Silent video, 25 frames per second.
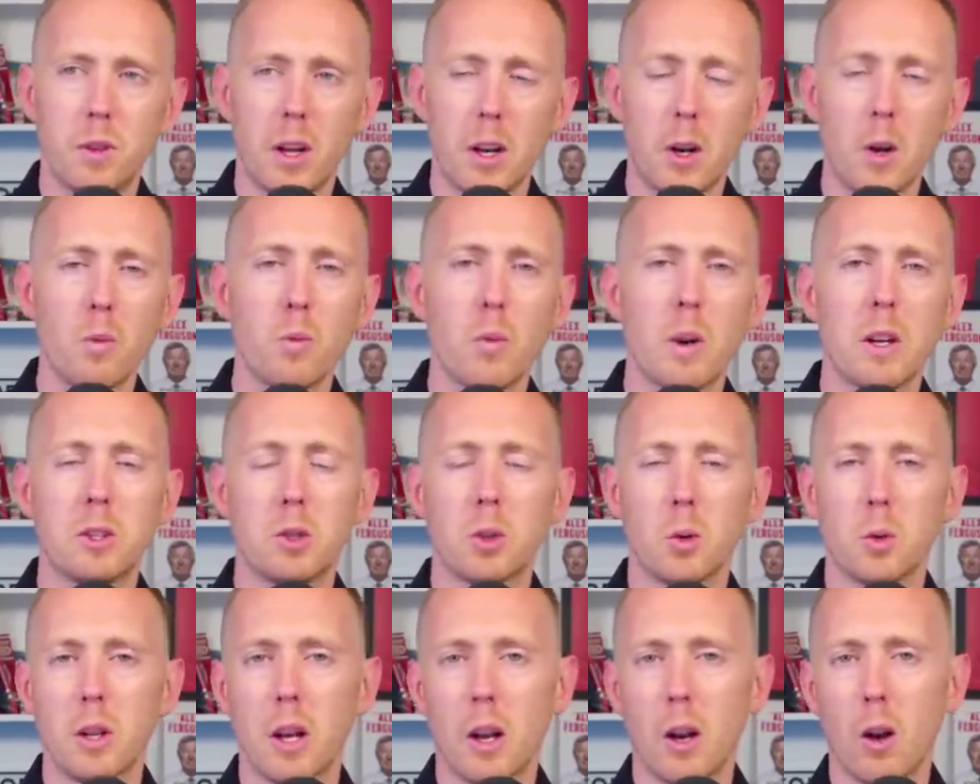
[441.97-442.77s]
They don't
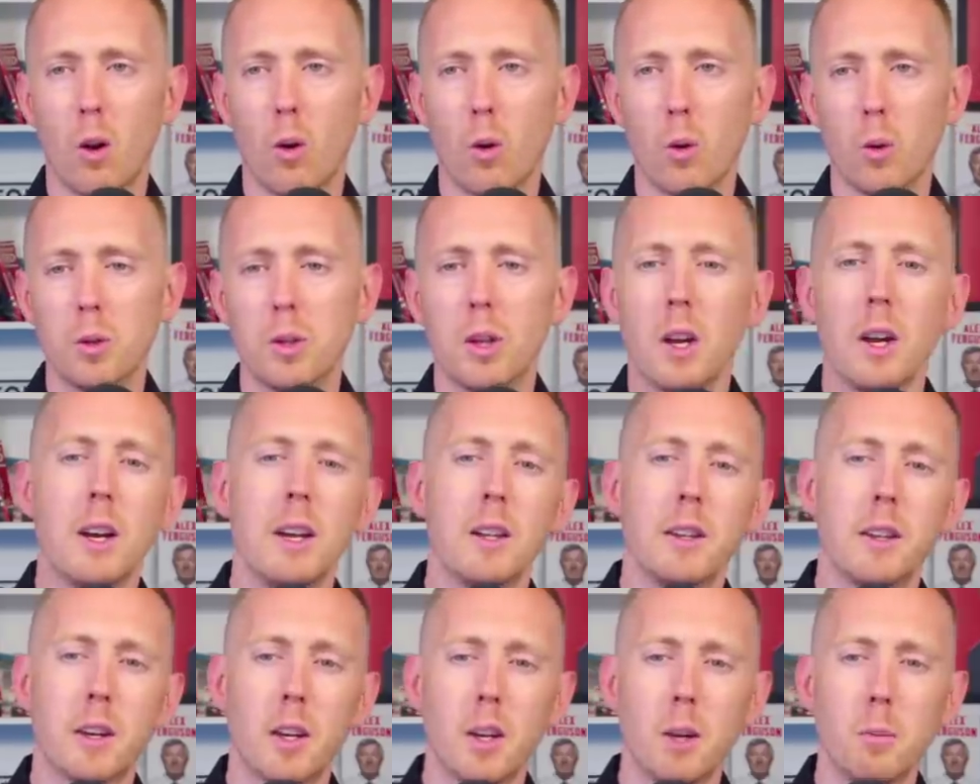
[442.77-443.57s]
rest on their laurels.
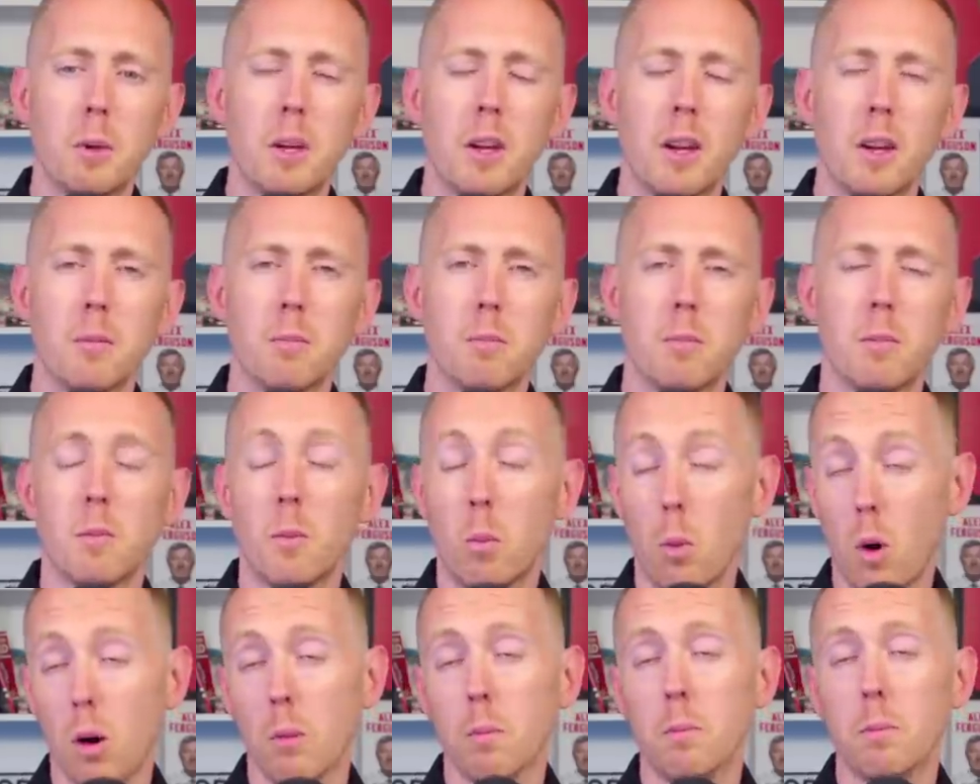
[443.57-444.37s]
They're going to be getting,
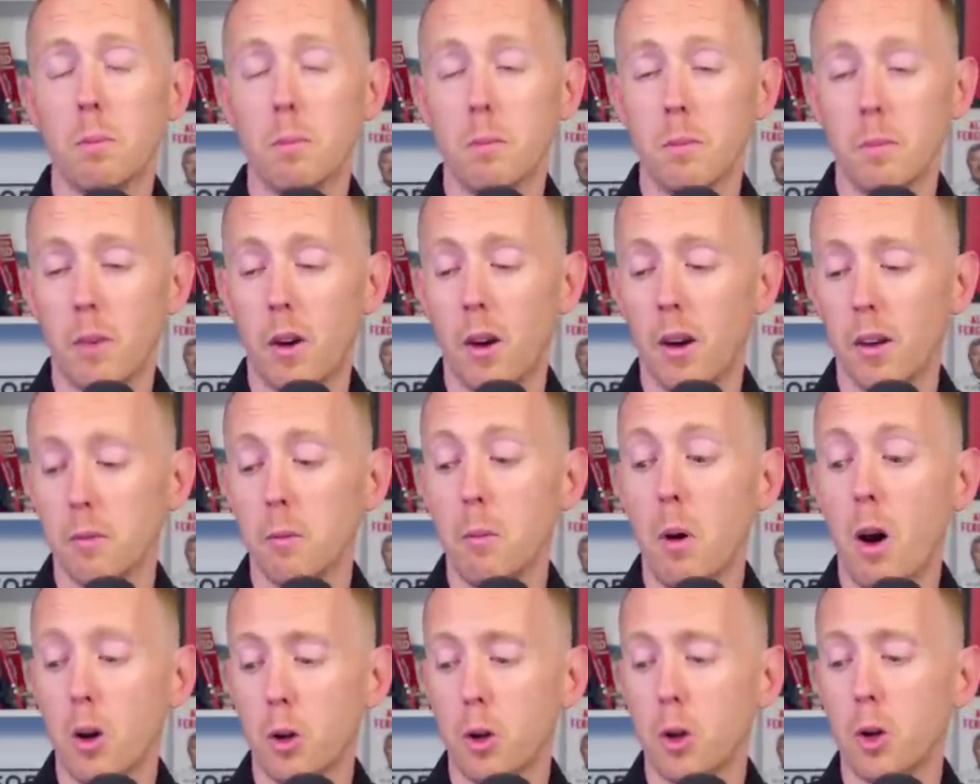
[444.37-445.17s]
well,
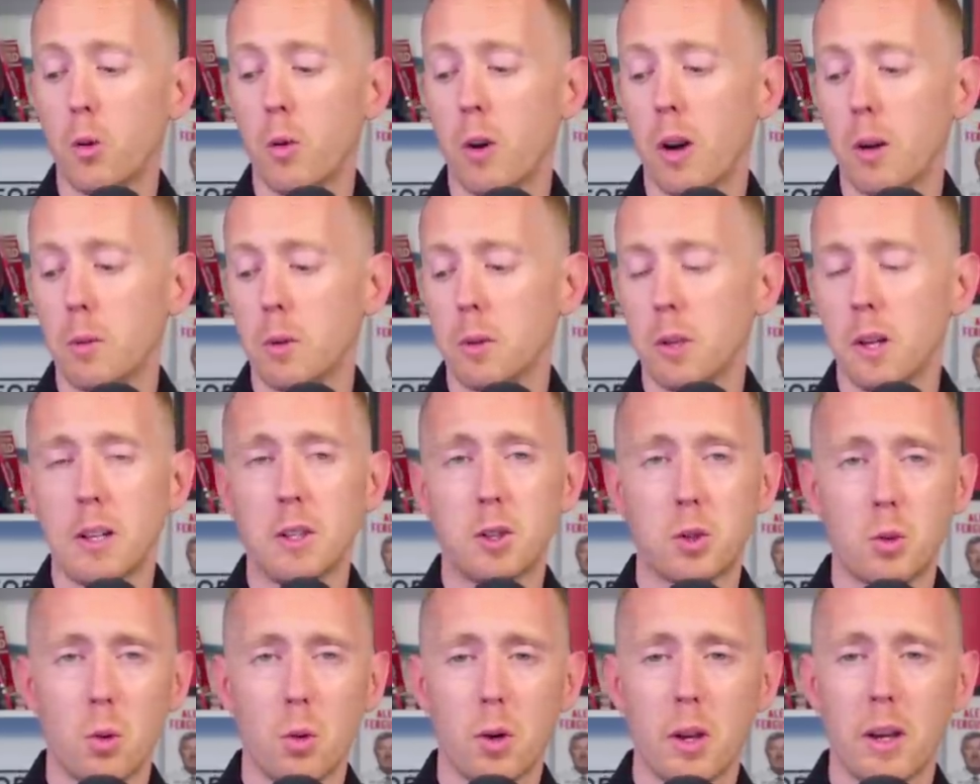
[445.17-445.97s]
Marc Cucurella,
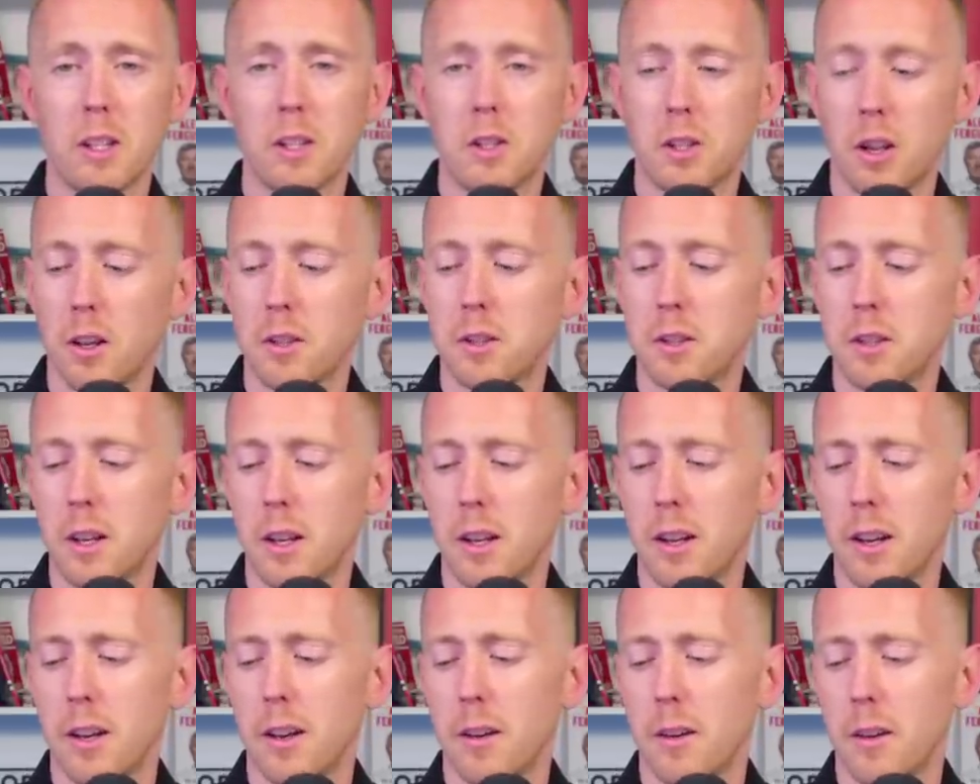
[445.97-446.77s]
he scored against us
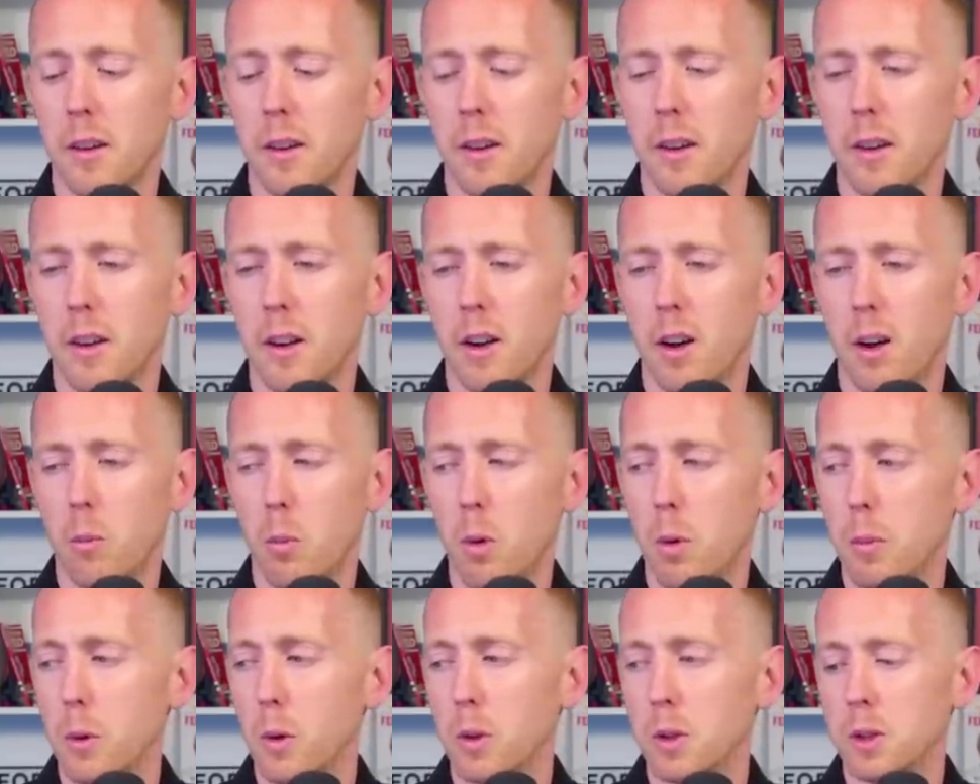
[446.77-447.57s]
in
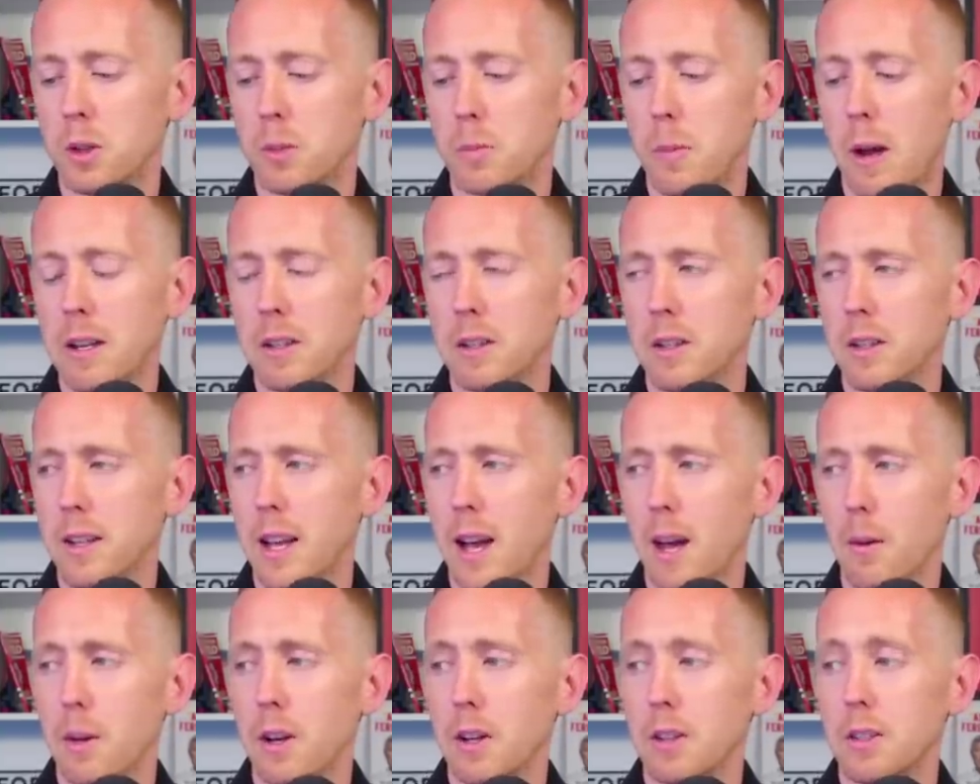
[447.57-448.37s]
our, when we got spanked at
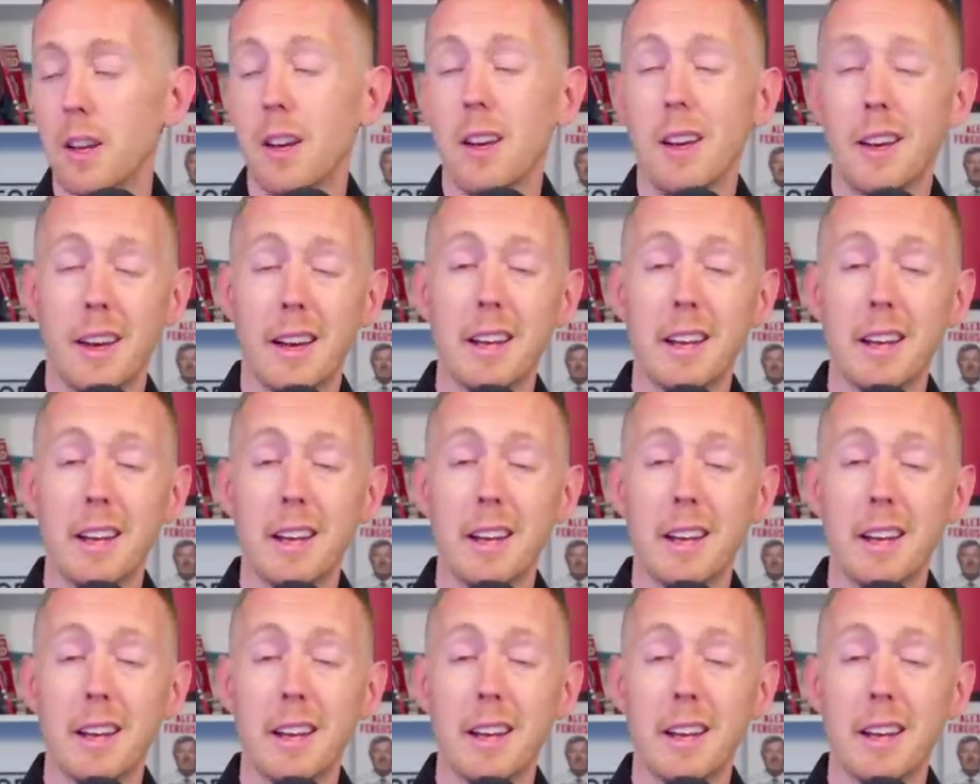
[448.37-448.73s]
the Amex.